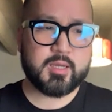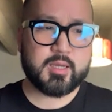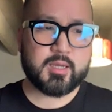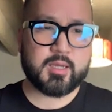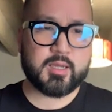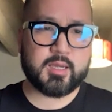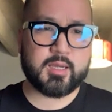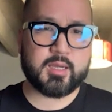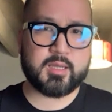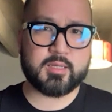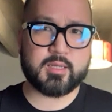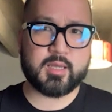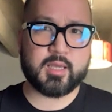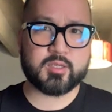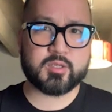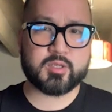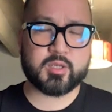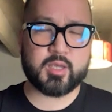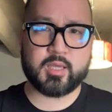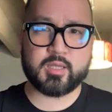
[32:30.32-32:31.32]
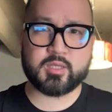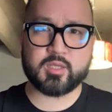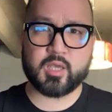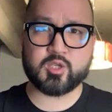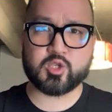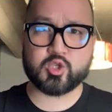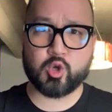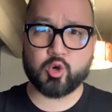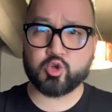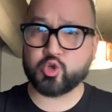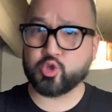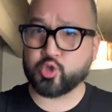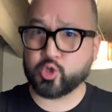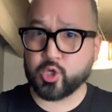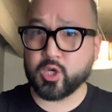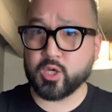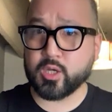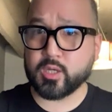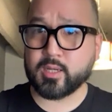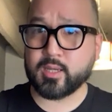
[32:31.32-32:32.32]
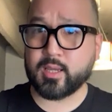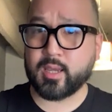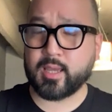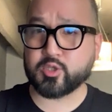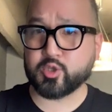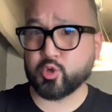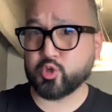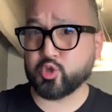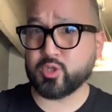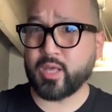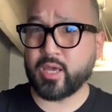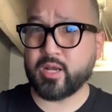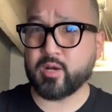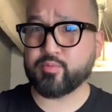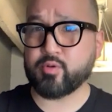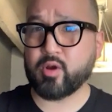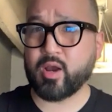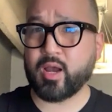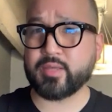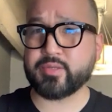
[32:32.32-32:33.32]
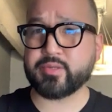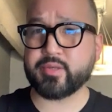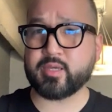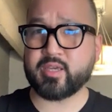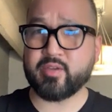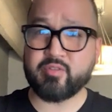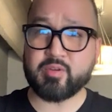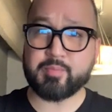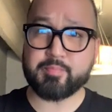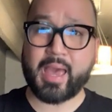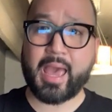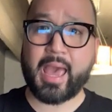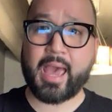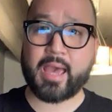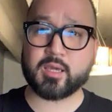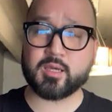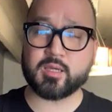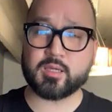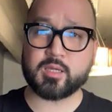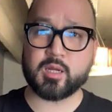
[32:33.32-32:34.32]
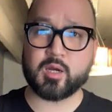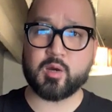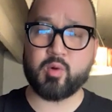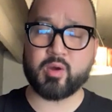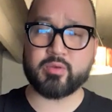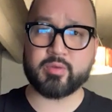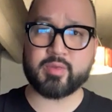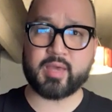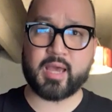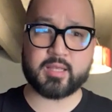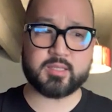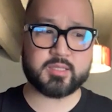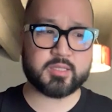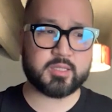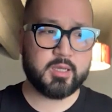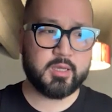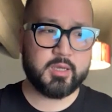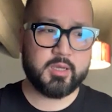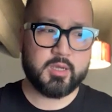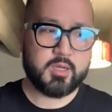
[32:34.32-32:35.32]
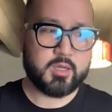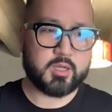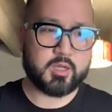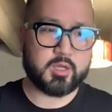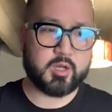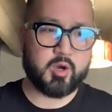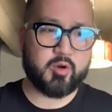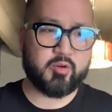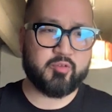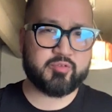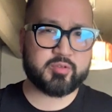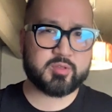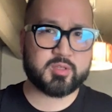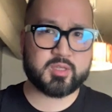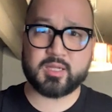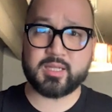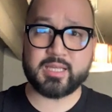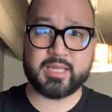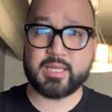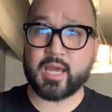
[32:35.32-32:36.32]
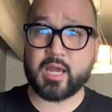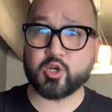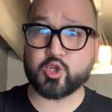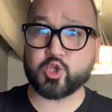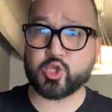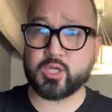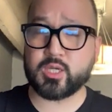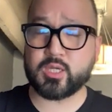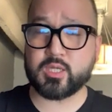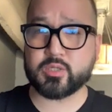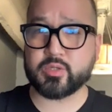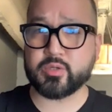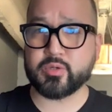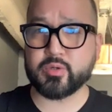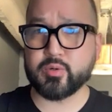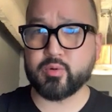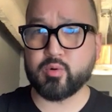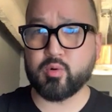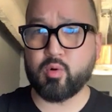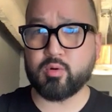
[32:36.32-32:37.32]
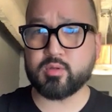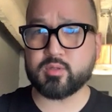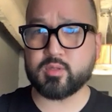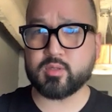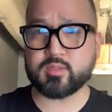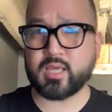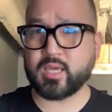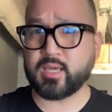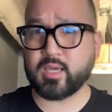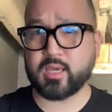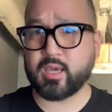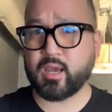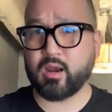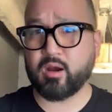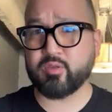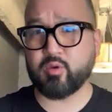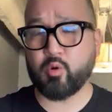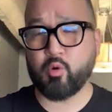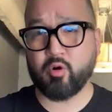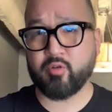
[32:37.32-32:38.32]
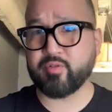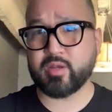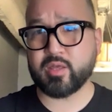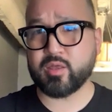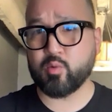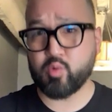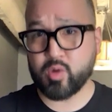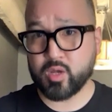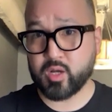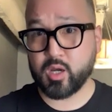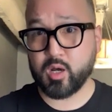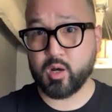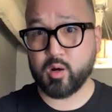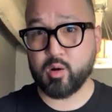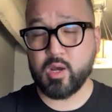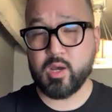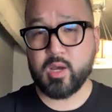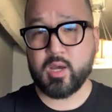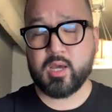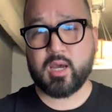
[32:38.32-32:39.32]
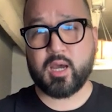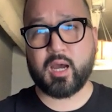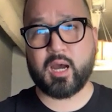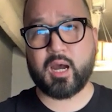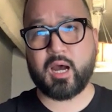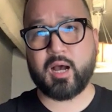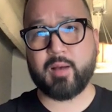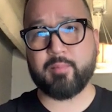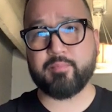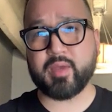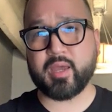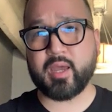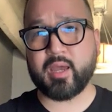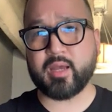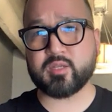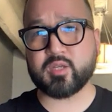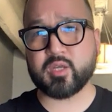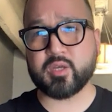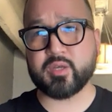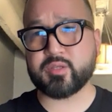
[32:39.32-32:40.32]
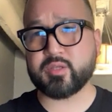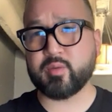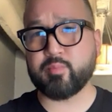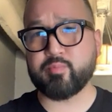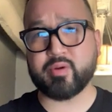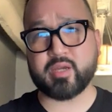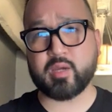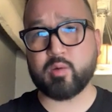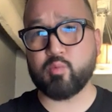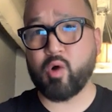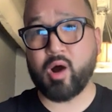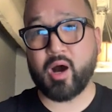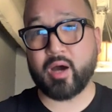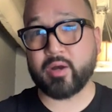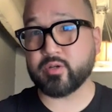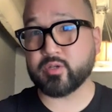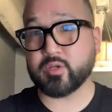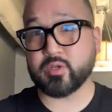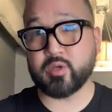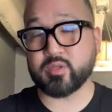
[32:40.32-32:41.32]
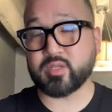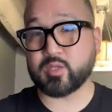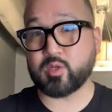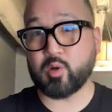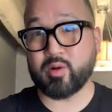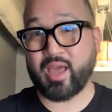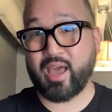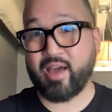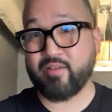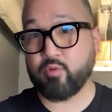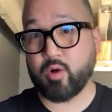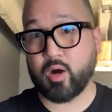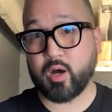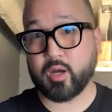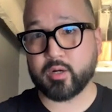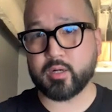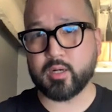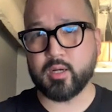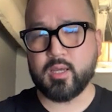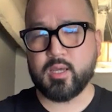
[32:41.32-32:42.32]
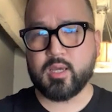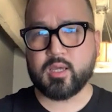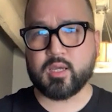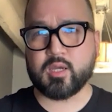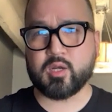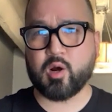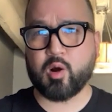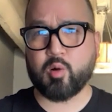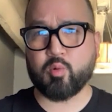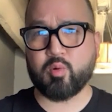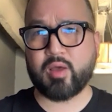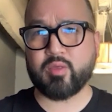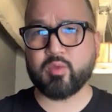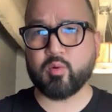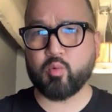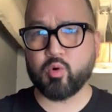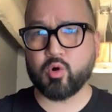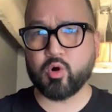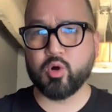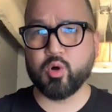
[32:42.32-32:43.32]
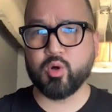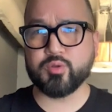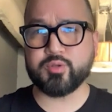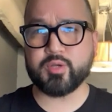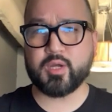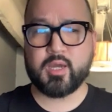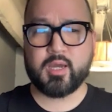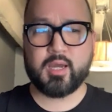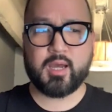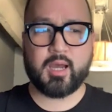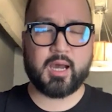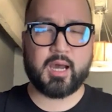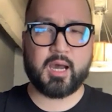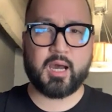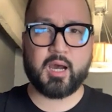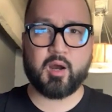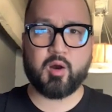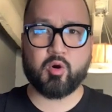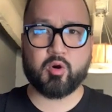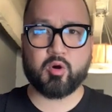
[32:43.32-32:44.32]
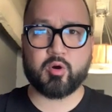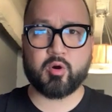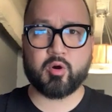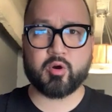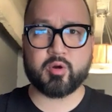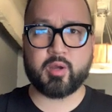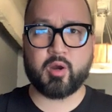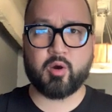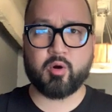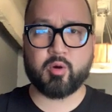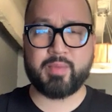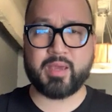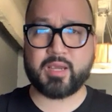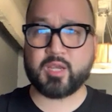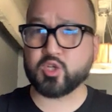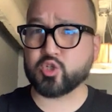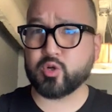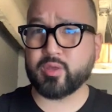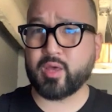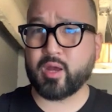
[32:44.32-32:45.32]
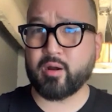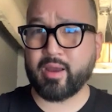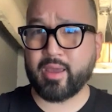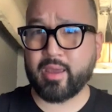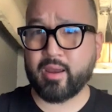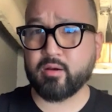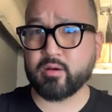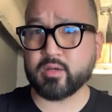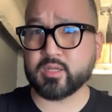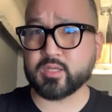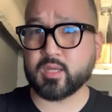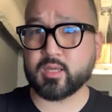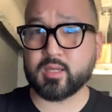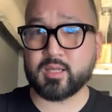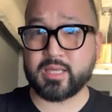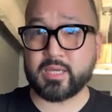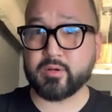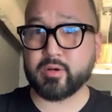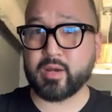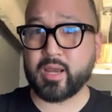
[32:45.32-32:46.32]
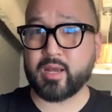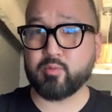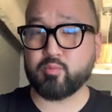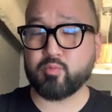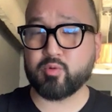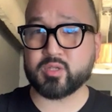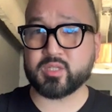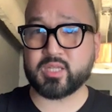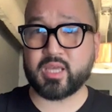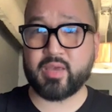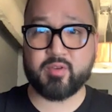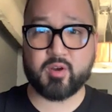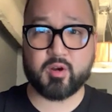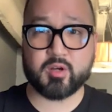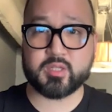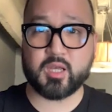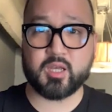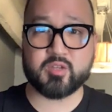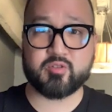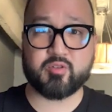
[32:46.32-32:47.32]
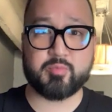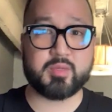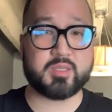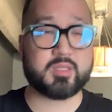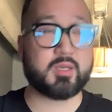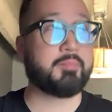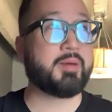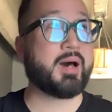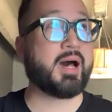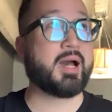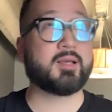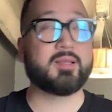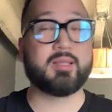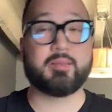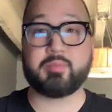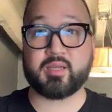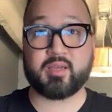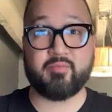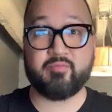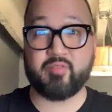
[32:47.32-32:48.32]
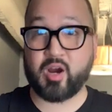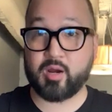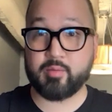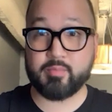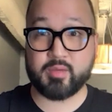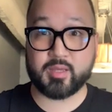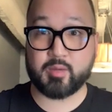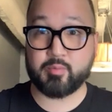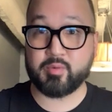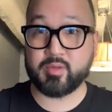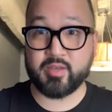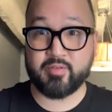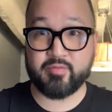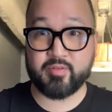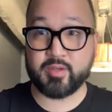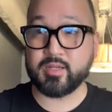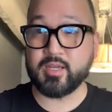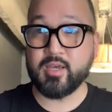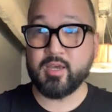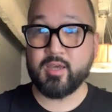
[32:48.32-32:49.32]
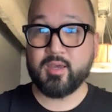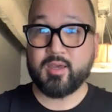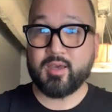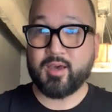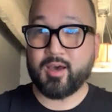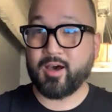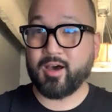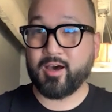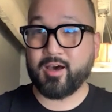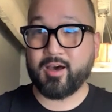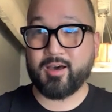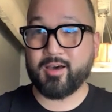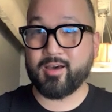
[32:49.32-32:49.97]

in, in, in, in social good and social enterprise, giving back, you know, whether that's, you know, to clean energy, to taking care of the orphan and the widow, um, and to, to bring in water to those that don't have water, you know, around the world. Uh, or, or, or making sure that our air is cleaner and we're saving ourselves from this apocalyptic environment that we live in, uh,